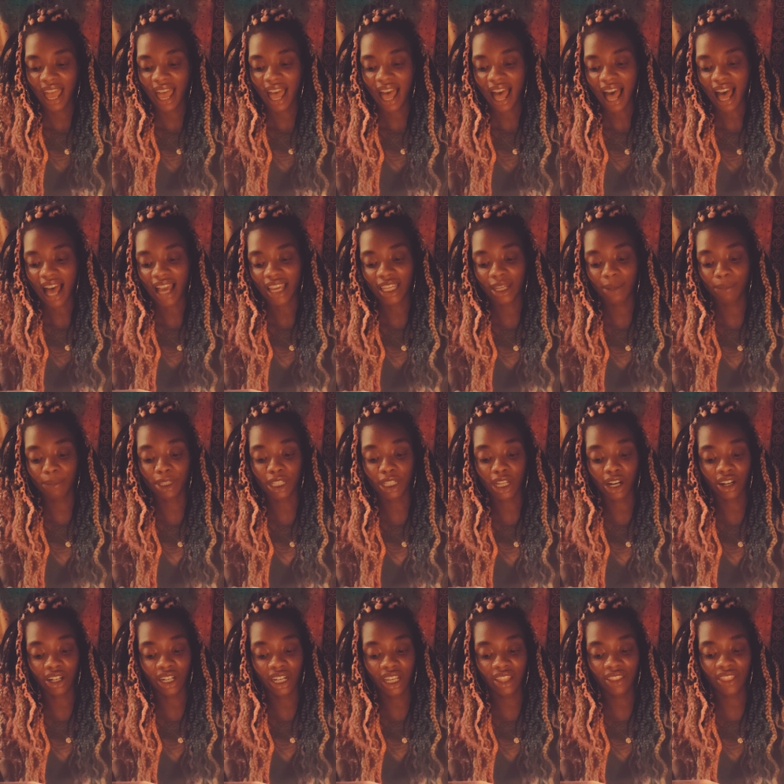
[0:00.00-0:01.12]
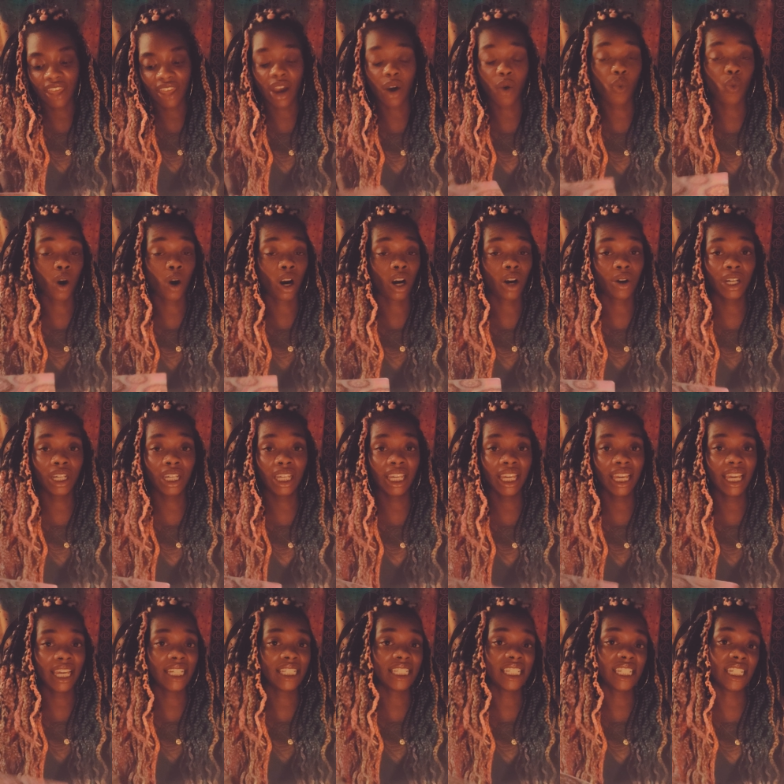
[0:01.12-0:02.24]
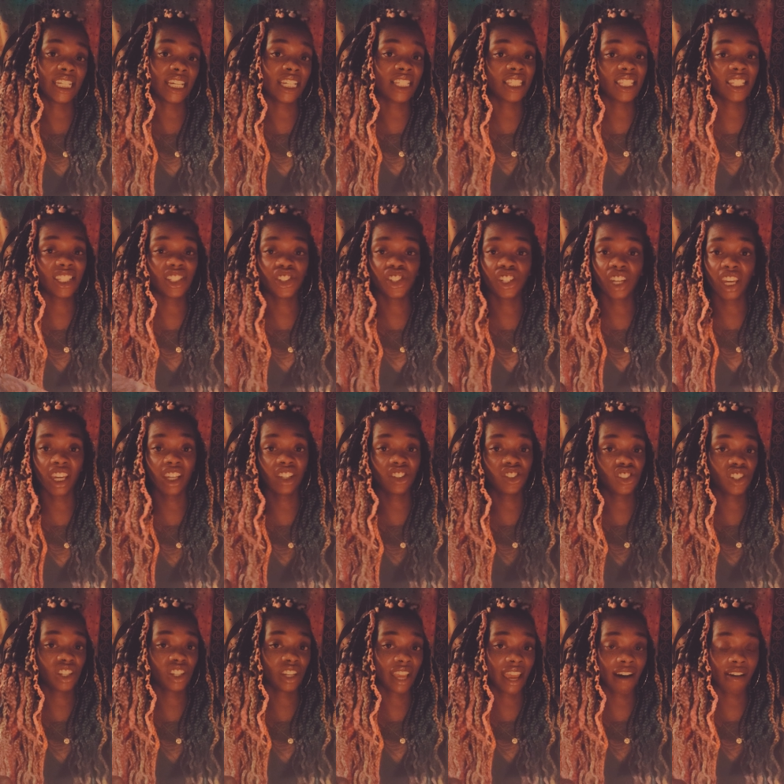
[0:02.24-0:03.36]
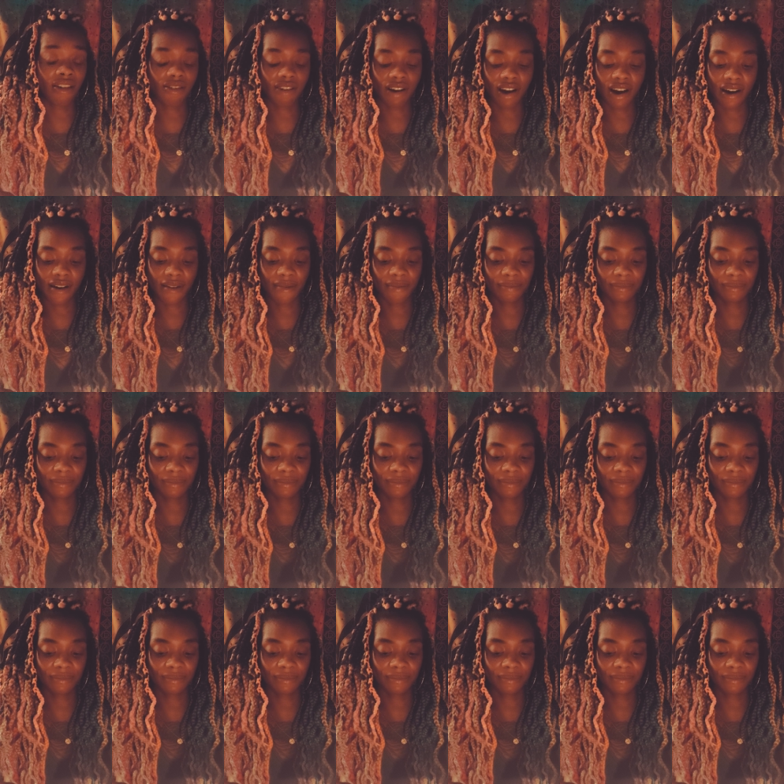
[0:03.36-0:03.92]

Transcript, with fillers: I am learning that worry doesn't change an outcome.